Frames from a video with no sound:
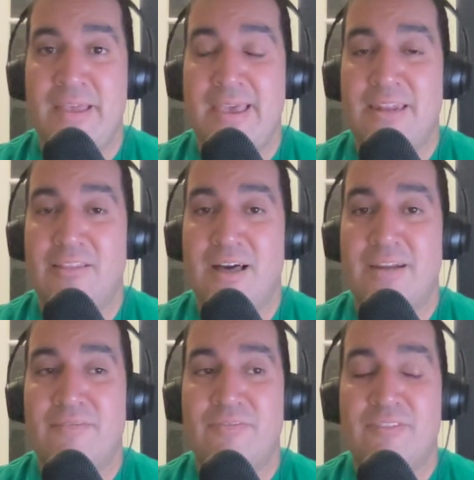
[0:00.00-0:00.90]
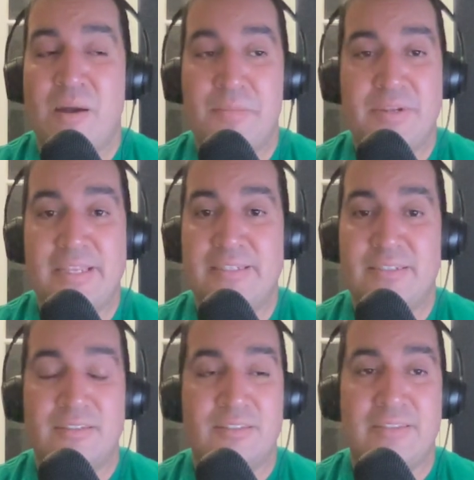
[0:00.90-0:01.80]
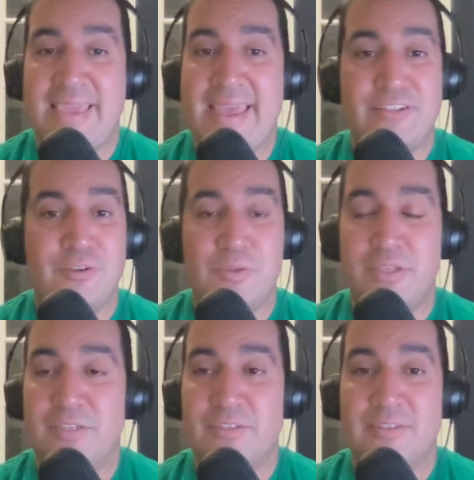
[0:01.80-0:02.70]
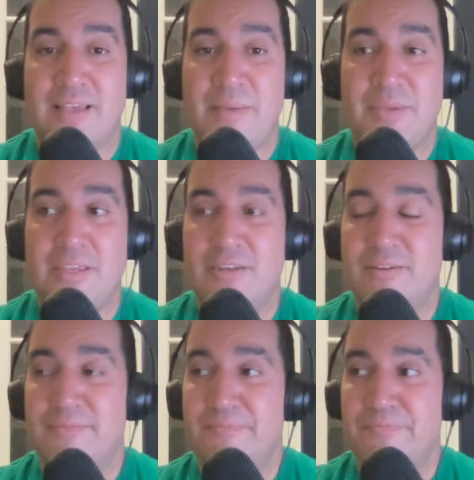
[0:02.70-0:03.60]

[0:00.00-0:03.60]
And a lot of companies can't do this. I mean,